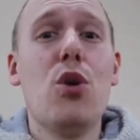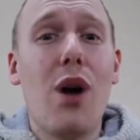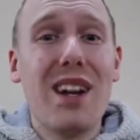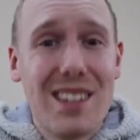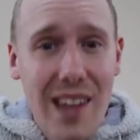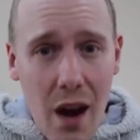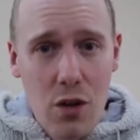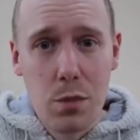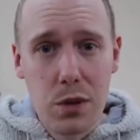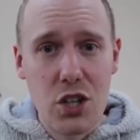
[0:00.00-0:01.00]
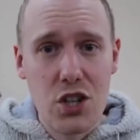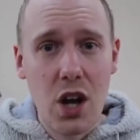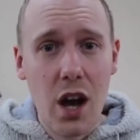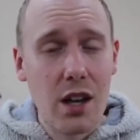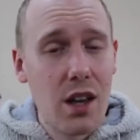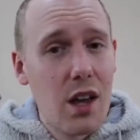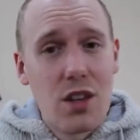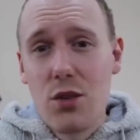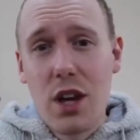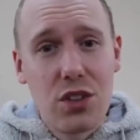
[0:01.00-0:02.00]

who are terribly shy.